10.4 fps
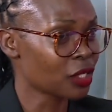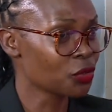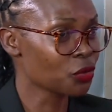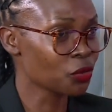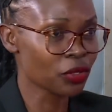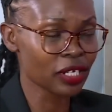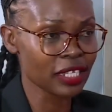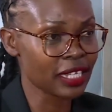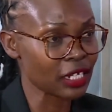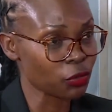So
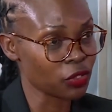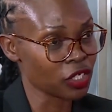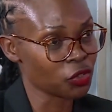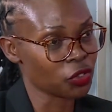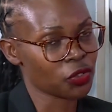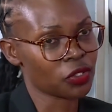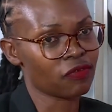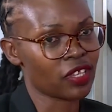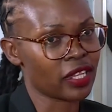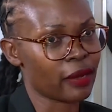really that coordination is not
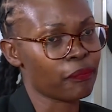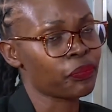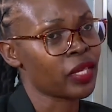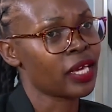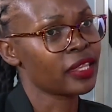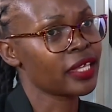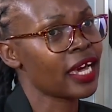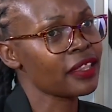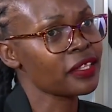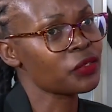even there. The
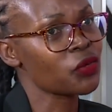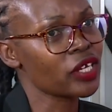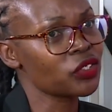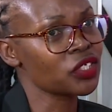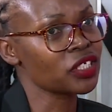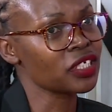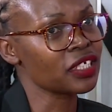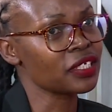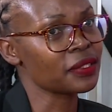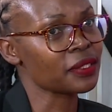other tragedy
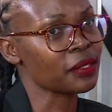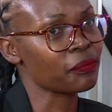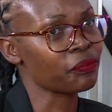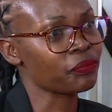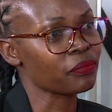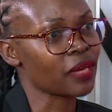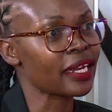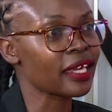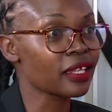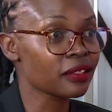is
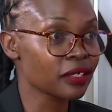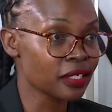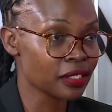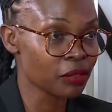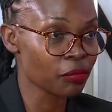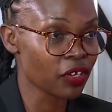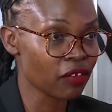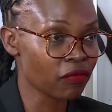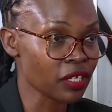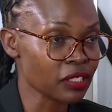unhealthy eating
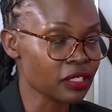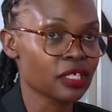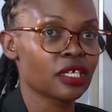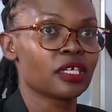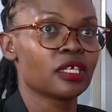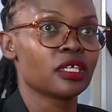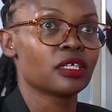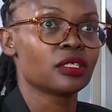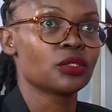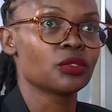behaviors.
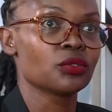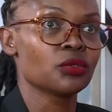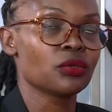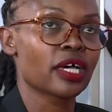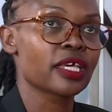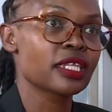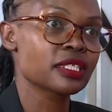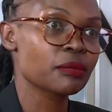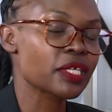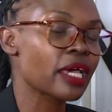So again,
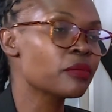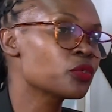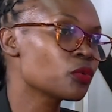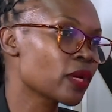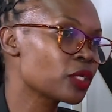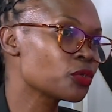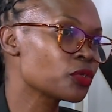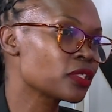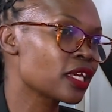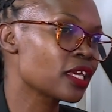sometimes we want to
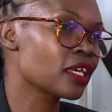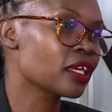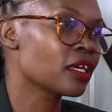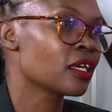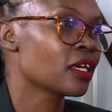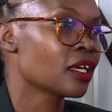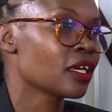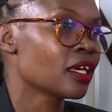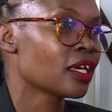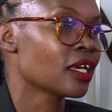say,
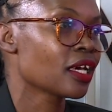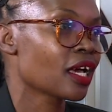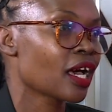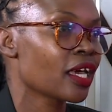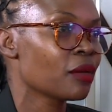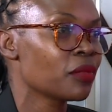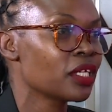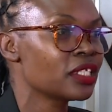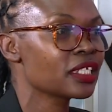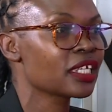I am
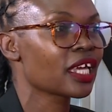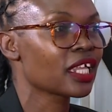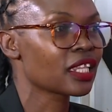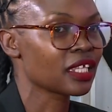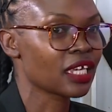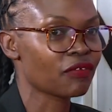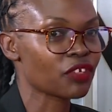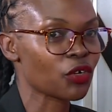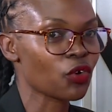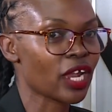eating healthy.
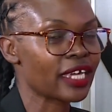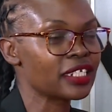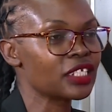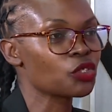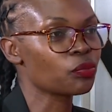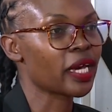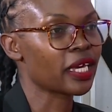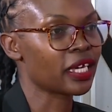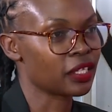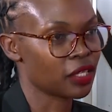After all, I didn't buy
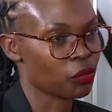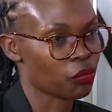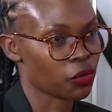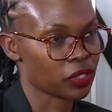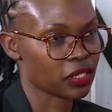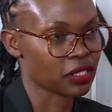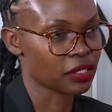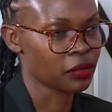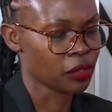anything processed.